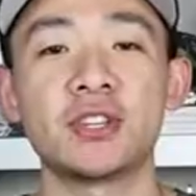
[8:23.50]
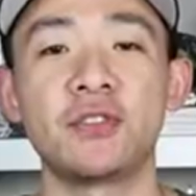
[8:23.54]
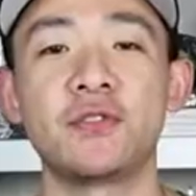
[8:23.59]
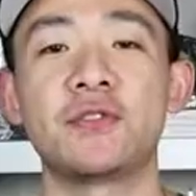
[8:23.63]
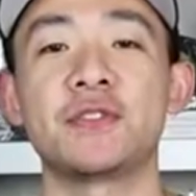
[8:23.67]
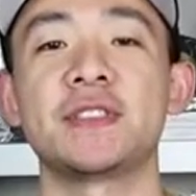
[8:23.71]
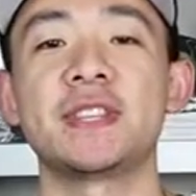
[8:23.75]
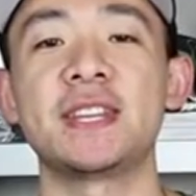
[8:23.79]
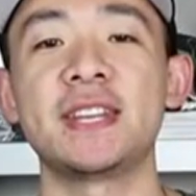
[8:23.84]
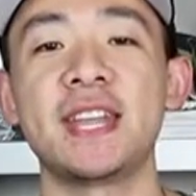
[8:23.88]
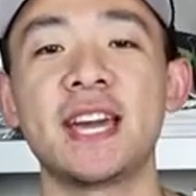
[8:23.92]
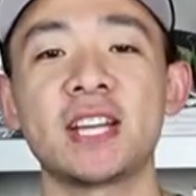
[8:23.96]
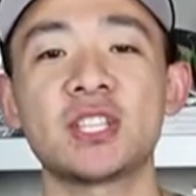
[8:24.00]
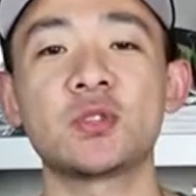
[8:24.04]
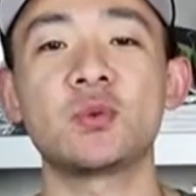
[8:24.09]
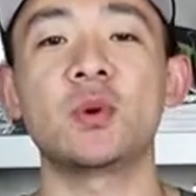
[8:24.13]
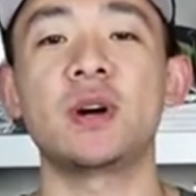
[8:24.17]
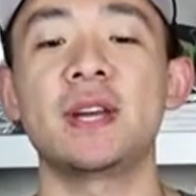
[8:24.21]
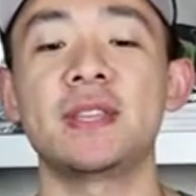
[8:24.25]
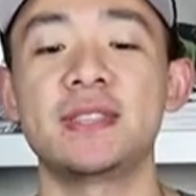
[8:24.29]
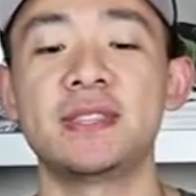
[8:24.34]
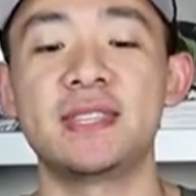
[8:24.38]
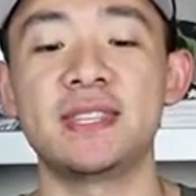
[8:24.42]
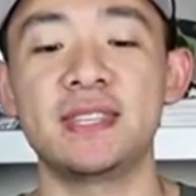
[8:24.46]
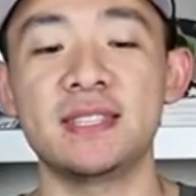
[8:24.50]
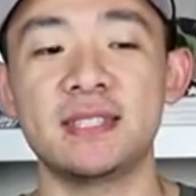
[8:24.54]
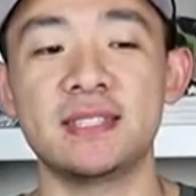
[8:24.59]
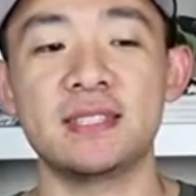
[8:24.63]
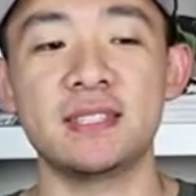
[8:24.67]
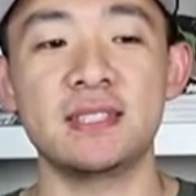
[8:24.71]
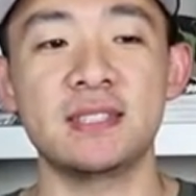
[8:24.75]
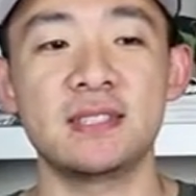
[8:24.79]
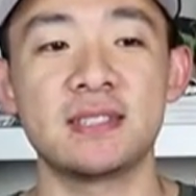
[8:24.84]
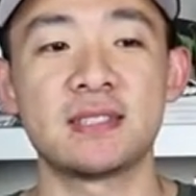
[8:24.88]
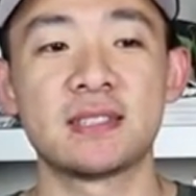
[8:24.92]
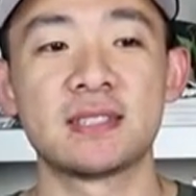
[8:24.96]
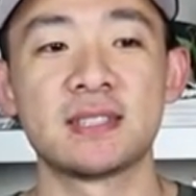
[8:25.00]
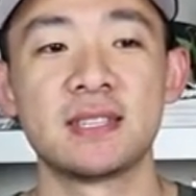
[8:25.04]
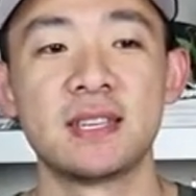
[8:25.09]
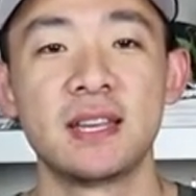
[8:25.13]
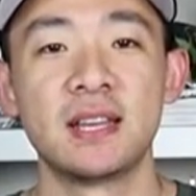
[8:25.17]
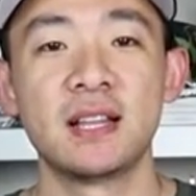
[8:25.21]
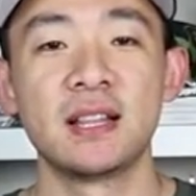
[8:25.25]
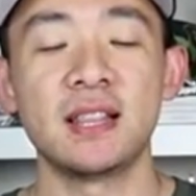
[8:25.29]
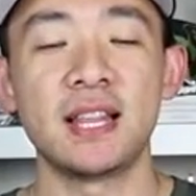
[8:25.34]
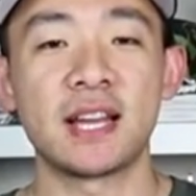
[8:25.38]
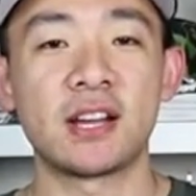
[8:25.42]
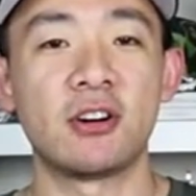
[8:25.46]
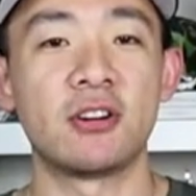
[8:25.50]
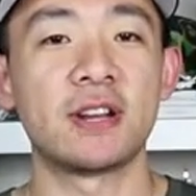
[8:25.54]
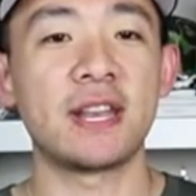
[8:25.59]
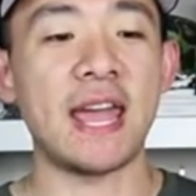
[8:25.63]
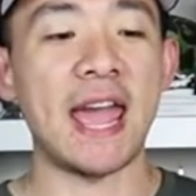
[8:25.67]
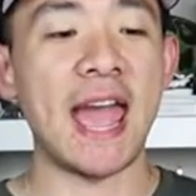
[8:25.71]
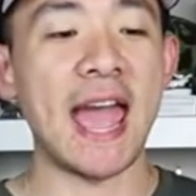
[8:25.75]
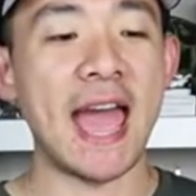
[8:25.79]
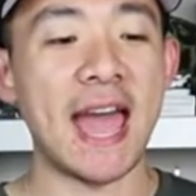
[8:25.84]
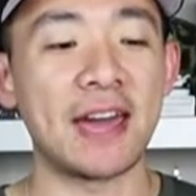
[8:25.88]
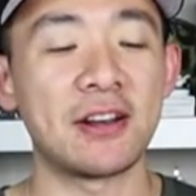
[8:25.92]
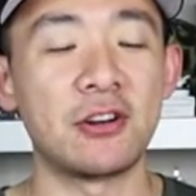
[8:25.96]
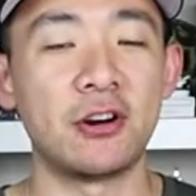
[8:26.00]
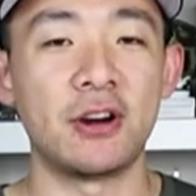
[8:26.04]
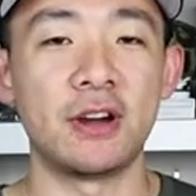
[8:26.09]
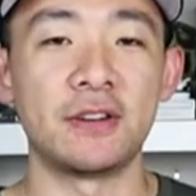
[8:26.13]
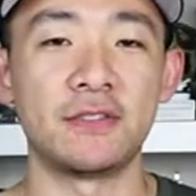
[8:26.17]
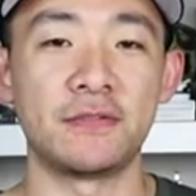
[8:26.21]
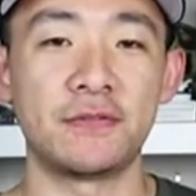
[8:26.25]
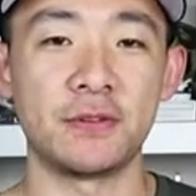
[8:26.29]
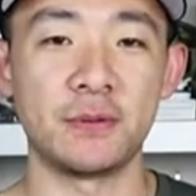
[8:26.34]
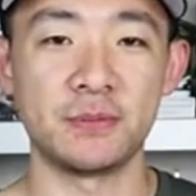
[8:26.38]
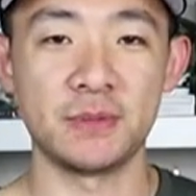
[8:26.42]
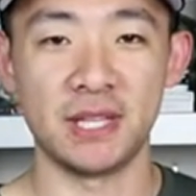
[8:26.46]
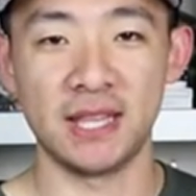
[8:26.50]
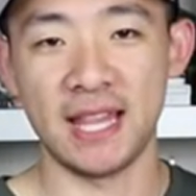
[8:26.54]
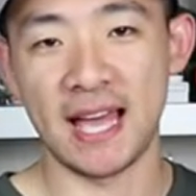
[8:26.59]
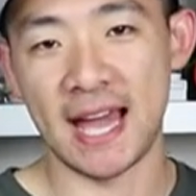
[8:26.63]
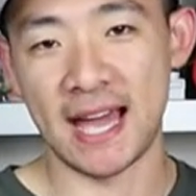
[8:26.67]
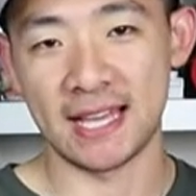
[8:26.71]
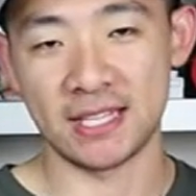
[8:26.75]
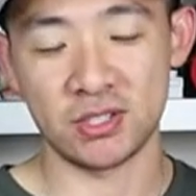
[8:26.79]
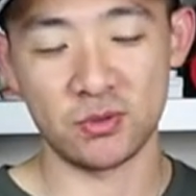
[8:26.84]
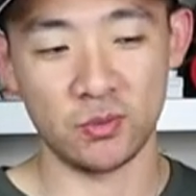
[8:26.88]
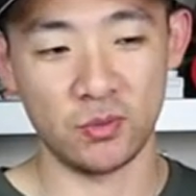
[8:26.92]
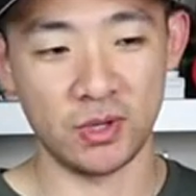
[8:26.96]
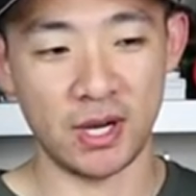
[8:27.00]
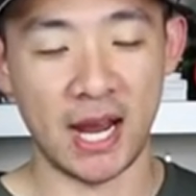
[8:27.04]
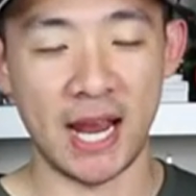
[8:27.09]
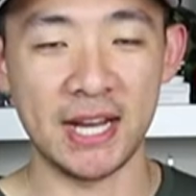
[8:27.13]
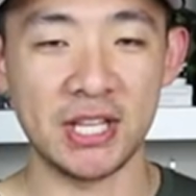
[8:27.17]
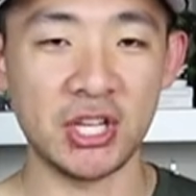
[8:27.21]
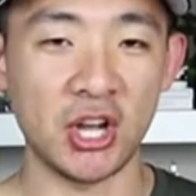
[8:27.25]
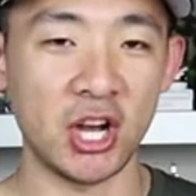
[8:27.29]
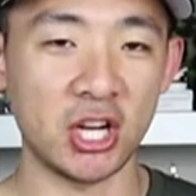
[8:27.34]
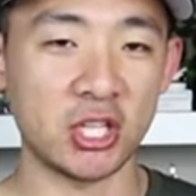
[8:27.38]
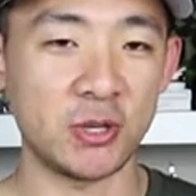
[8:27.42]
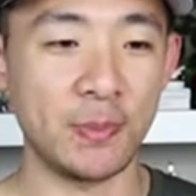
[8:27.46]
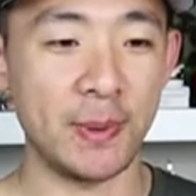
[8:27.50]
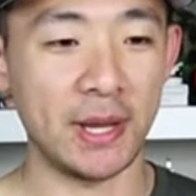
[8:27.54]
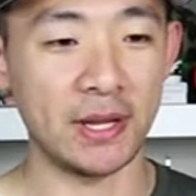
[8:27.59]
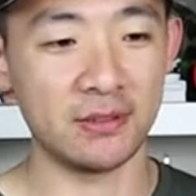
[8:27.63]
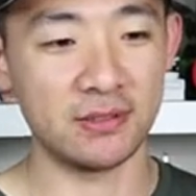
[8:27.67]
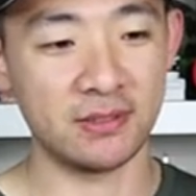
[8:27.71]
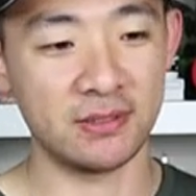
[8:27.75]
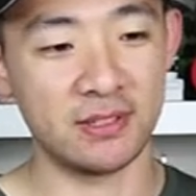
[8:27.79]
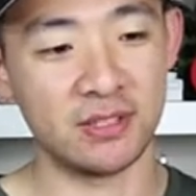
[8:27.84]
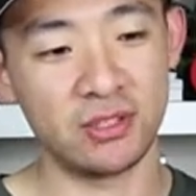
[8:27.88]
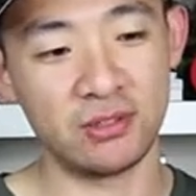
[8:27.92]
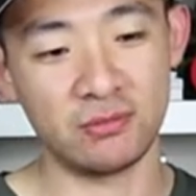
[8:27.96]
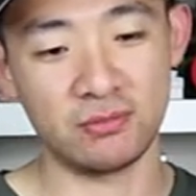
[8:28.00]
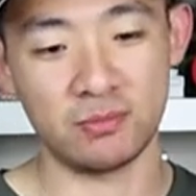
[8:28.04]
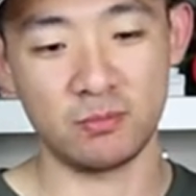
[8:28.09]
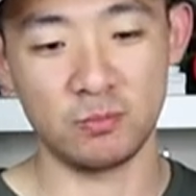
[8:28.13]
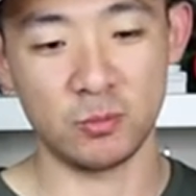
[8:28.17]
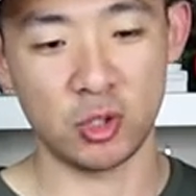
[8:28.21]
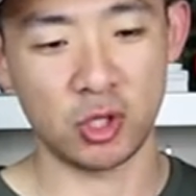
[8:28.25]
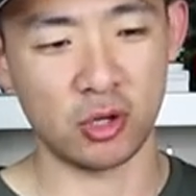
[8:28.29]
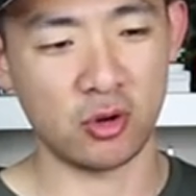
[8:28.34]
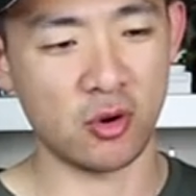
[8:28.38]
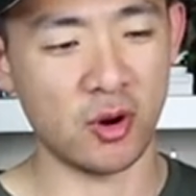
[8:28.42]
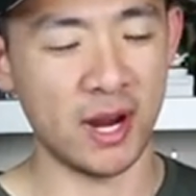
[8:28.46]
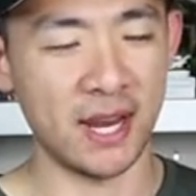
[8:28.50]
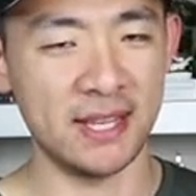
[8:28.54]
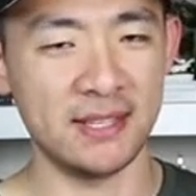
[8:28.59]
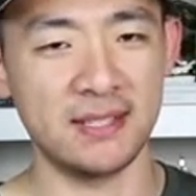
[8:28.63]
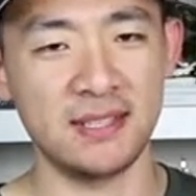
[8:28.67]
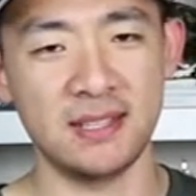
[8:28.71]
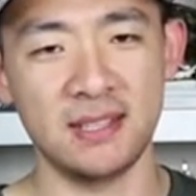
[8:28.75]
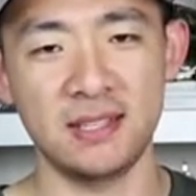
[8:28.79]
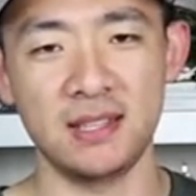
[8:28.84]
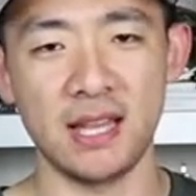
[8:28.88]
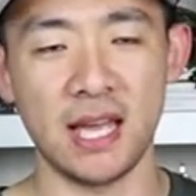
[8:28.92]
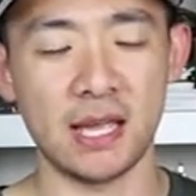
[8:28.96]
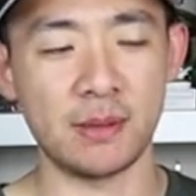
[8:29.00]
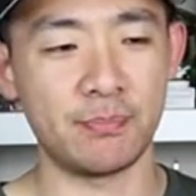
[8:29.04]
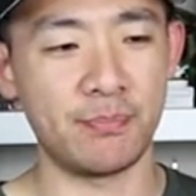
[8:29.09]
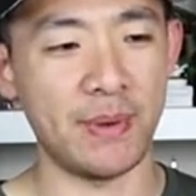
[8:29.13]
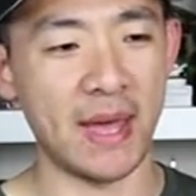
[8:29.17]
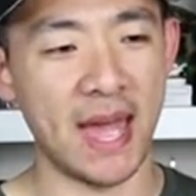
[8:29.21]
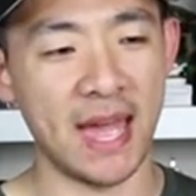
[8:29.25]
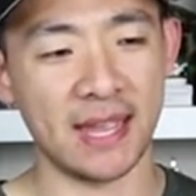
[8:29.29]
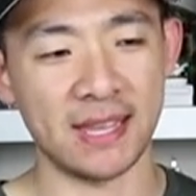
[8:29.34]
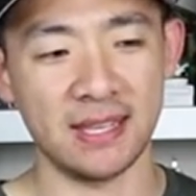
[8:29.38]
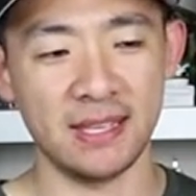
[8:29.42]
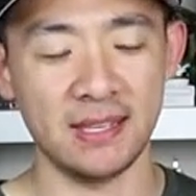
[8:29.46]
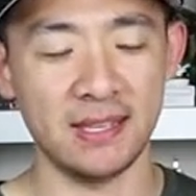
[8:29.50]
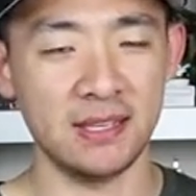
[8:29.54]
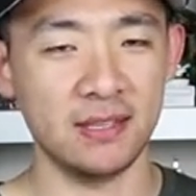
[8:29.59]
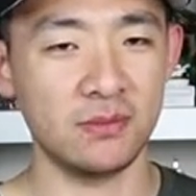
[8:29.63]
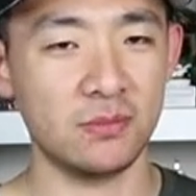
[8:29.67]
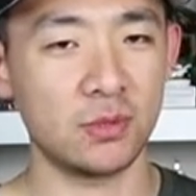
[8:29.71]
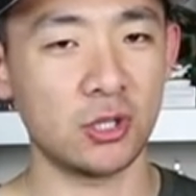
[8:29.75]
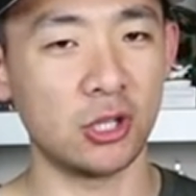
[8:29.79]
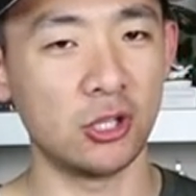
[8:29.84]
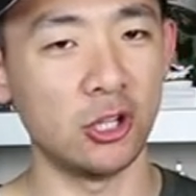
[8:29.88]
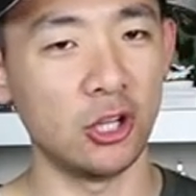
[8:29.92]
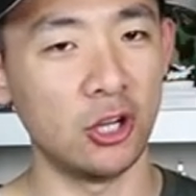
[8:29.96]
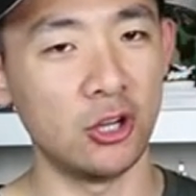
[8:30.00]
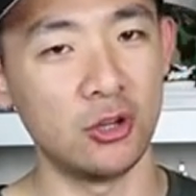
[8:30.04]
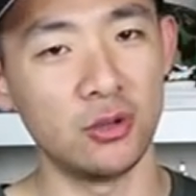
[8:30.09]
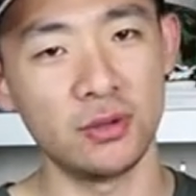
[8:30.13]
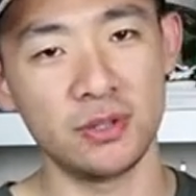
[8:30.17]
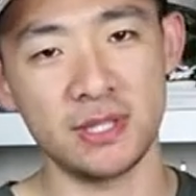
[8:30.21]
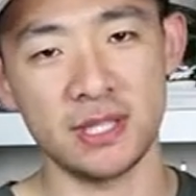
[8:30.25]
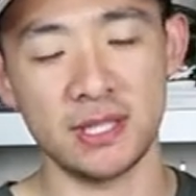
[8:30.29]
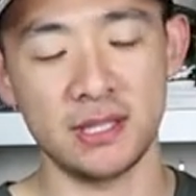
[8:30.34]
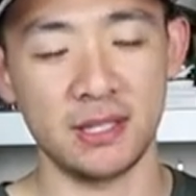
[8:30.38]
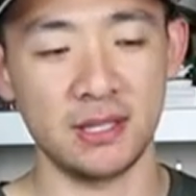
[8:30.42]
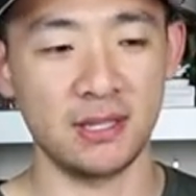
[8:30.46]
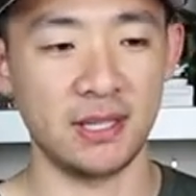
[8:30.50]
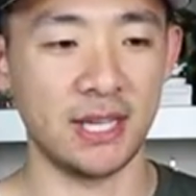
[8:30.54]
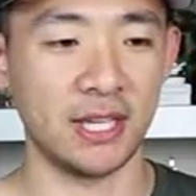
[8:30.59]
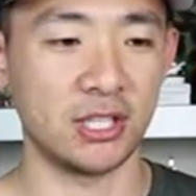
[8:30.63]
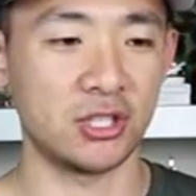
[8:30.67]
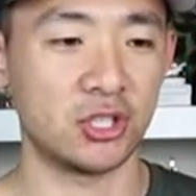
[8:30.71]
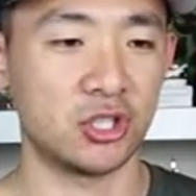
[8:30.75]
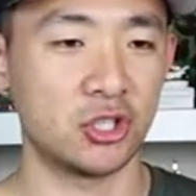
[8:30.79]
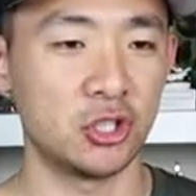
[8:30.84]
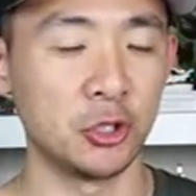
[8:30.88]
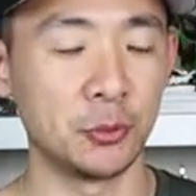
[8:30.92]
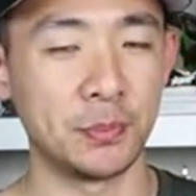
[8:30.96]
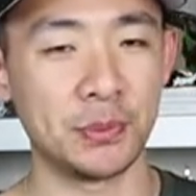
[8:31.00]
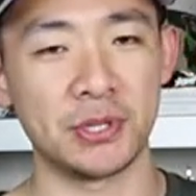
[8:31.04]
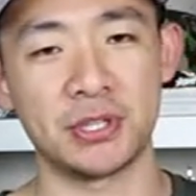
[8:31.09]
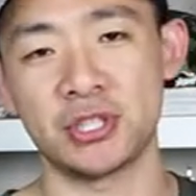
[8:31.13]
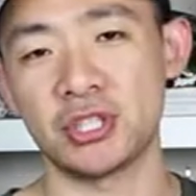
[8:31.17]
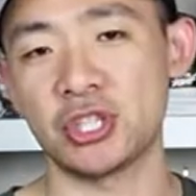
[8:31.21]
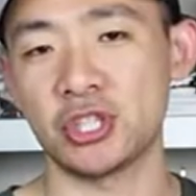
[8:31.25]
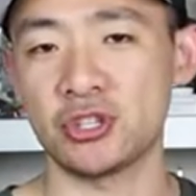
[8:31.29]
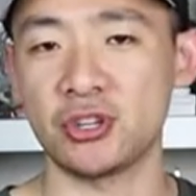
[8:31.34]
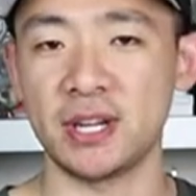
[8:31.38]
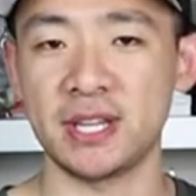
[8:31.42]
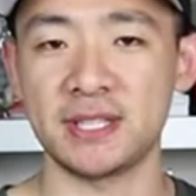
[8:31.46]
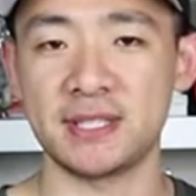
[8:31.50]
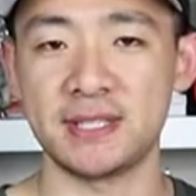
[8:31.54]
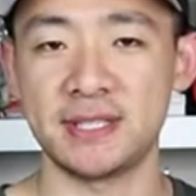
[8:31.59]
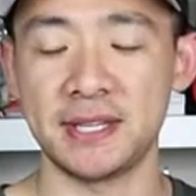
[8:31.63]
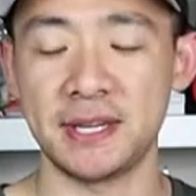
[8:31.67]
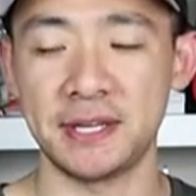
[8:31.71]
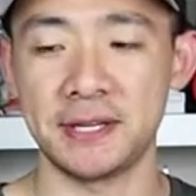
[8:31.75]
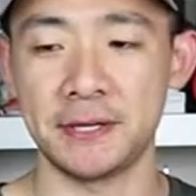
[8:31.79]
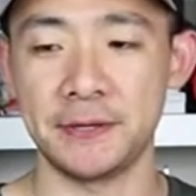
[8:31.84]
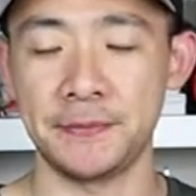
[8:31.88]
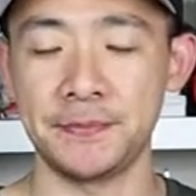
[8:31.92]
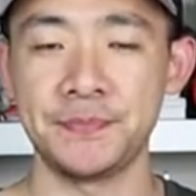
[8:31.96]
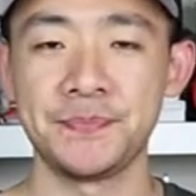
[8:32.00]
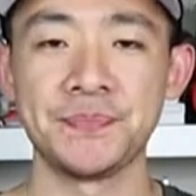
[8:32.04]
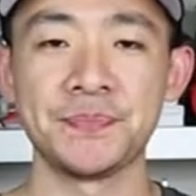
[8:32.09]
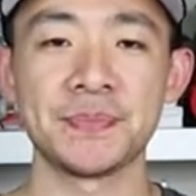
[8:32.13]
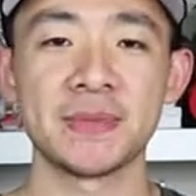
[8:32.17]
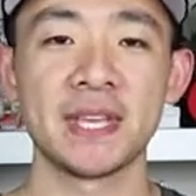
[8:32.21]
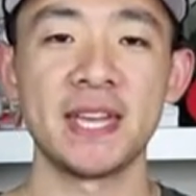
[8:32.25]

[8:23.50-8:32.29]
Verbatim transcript: so for the next one, this is like on add-on from the last. I talked about crazy like baggy clothes and then like super distressed denim.